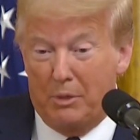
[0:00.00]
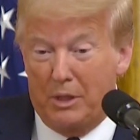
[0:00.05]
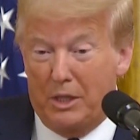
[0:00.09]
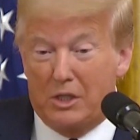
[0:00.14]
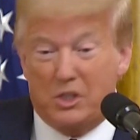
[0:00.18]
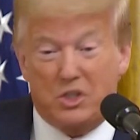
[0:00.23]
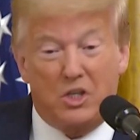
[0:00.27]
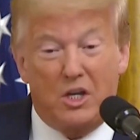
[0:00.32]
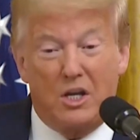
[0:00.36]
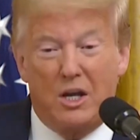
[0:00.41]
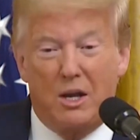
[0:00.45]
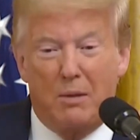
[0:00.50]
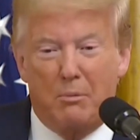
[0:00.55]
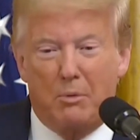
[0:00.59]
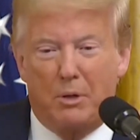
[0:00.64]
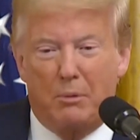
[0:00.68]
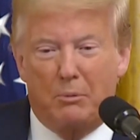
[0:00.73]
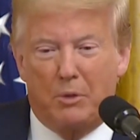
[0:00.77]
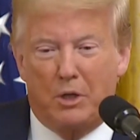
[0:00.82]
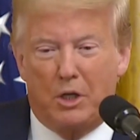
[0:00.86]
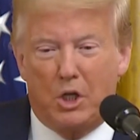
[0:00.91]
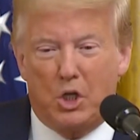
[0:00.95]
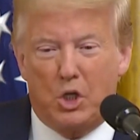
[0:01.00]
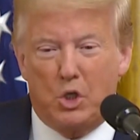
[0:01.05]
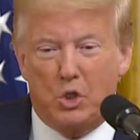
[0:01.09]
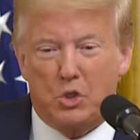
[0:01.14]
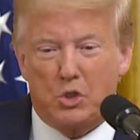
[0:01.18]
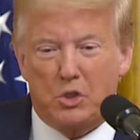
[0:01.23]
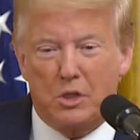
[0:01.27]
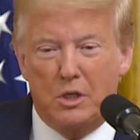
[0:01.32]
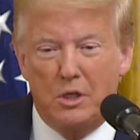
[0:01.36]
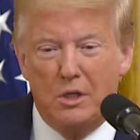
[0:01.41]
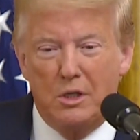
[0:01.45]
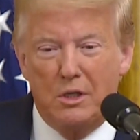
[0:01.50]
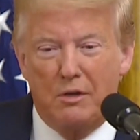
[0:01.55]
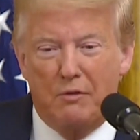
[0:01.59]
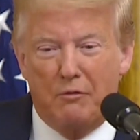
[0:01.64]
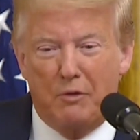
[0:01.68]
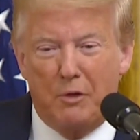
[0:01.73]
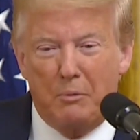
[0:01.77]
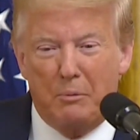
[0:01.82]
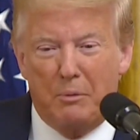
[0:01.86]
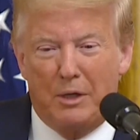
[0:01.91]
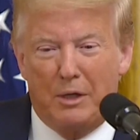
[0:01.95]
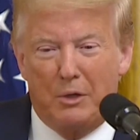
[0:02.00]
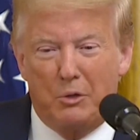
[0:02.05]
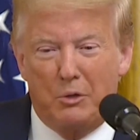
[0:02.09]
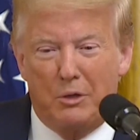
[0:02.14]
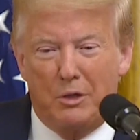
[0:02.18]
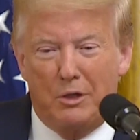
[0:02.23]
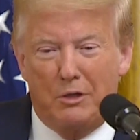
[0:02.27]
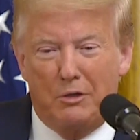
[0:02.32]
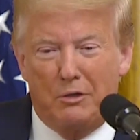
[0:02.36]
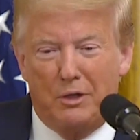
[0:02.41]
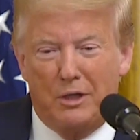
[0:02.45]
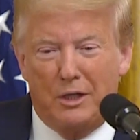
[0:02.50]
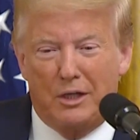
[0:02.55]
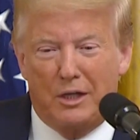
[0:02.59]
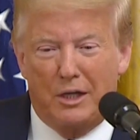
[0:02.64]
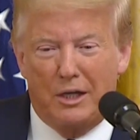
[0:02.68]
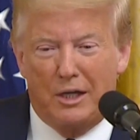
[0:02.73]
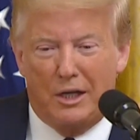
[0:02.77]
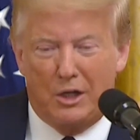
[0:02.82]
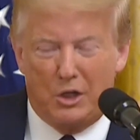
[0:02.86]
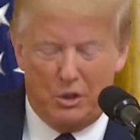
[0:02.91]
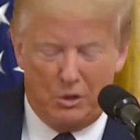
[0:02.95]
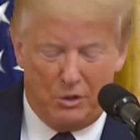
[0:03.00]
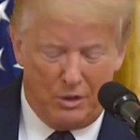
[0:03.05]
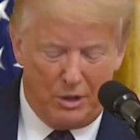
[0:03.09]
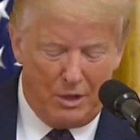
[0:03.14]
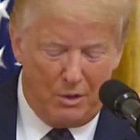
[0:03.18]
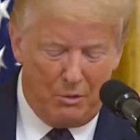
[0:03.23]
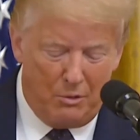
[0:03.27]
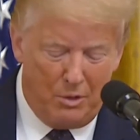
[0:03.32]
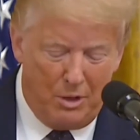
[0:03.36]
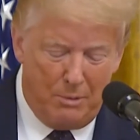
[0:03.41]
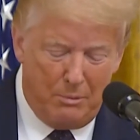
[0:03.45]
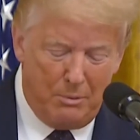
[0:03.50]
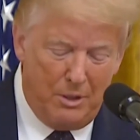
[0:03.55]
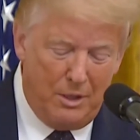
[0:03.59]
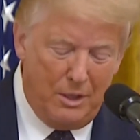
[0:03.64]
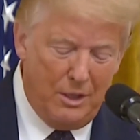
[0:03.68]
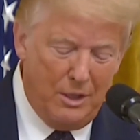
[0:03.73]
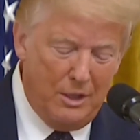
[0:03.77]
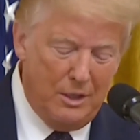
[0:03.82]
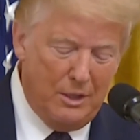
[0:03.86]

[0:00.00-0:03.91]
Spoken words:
That's the number I'm going to use from now on, all right? Can I do that, Robert?